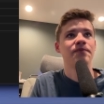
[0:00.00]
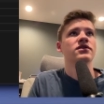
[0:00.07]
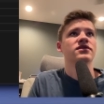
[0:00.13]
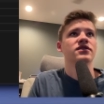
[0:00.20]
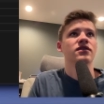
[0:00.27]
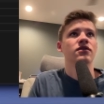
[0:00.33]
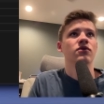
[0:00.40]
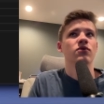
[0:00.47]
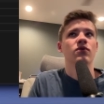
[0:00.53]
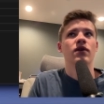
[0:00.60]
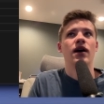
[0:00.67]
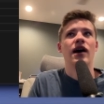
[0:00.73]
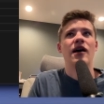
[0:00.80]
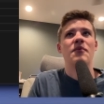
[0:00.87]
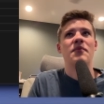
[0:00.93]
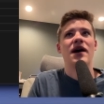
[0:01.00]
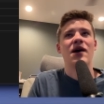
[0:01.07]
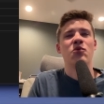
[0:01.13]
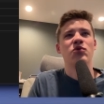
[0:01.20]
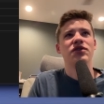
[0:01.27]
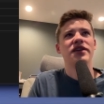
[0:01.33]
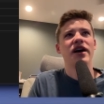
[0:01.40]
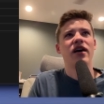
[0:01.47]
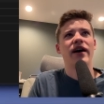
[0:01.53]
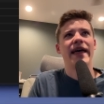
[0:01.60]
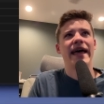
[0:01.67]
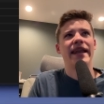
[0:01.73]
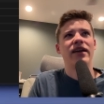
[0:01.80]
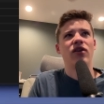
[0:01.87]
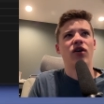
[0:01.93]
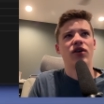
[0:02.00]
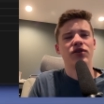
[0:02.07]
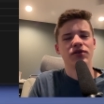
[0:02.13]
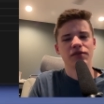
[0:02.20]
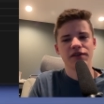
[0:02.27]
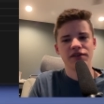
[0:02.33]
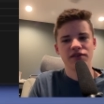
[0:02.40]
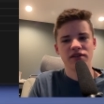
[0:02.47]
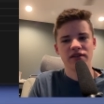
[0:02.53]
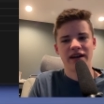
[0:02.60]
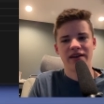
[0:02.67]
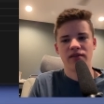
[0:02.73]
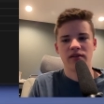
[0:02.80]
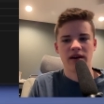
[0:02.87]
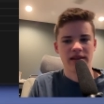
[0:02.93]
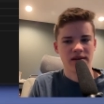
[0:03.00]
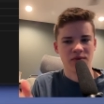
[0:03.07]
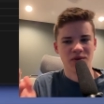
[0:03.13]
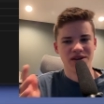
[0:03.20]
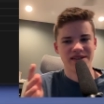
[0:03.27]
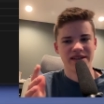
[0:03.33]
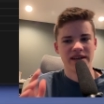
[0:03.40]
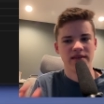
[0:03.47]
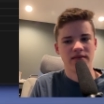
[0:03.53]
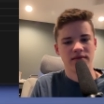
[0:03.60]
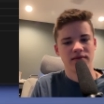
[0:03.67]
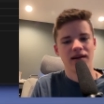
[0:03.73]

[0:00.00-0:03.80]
So I would add an auto deletion. I don't know how that works yet.